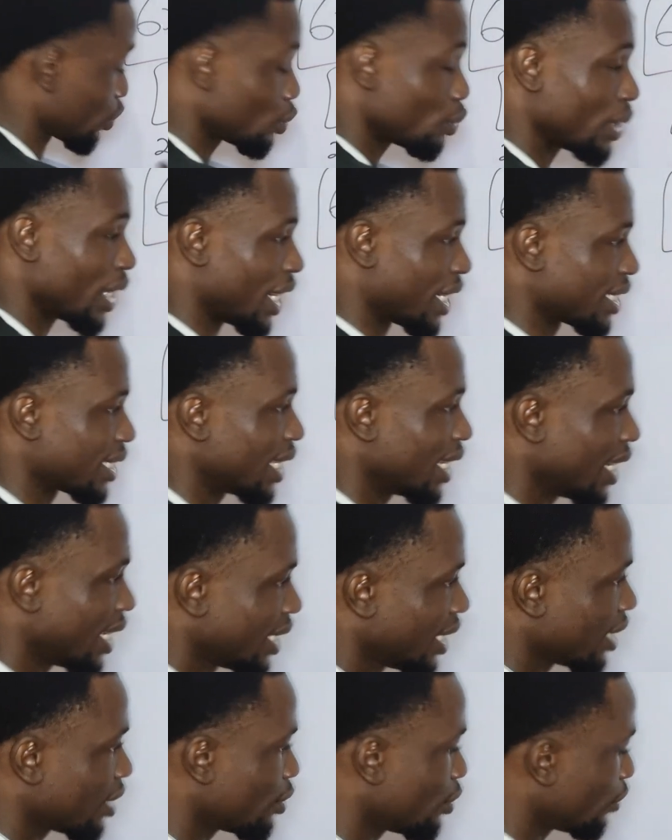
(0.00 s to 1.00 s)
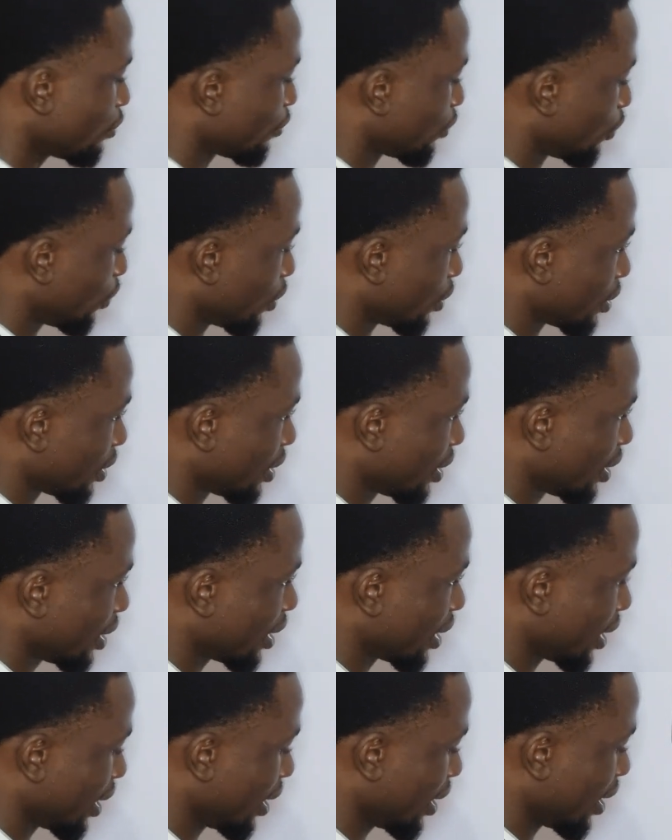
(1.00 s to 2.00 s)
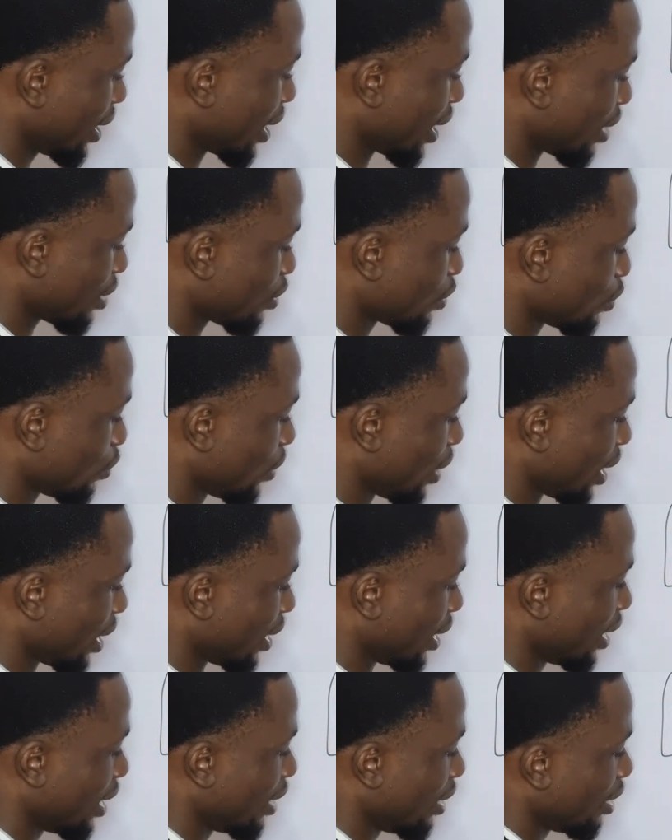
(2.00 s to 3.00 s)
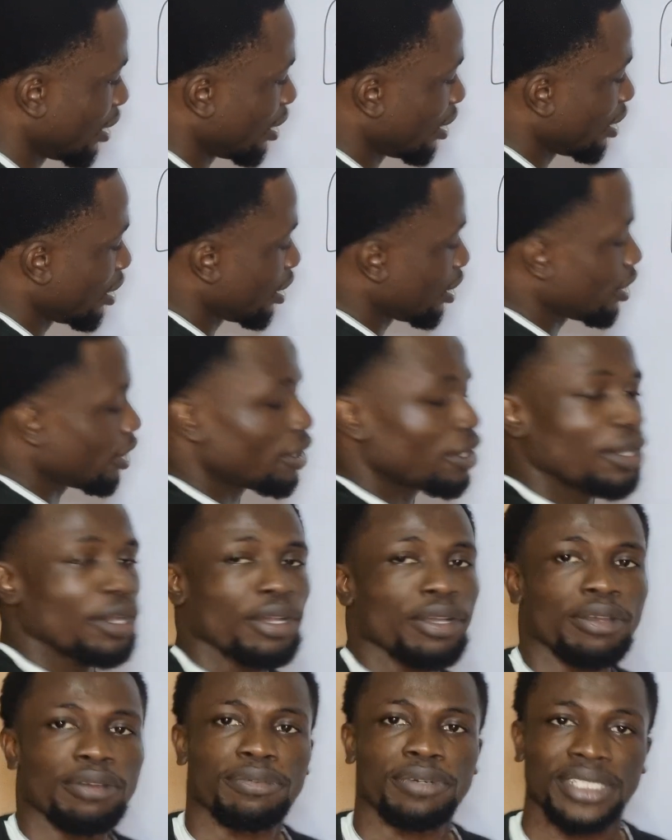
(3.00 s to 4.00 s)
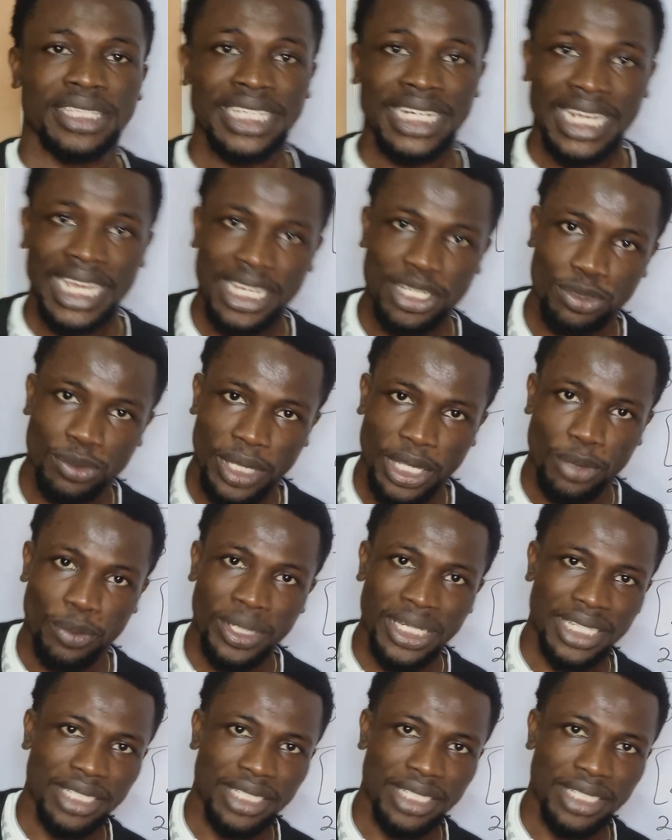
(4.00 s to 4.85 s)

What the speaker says: 2x. Then go for what? 3xy. For 3xy, what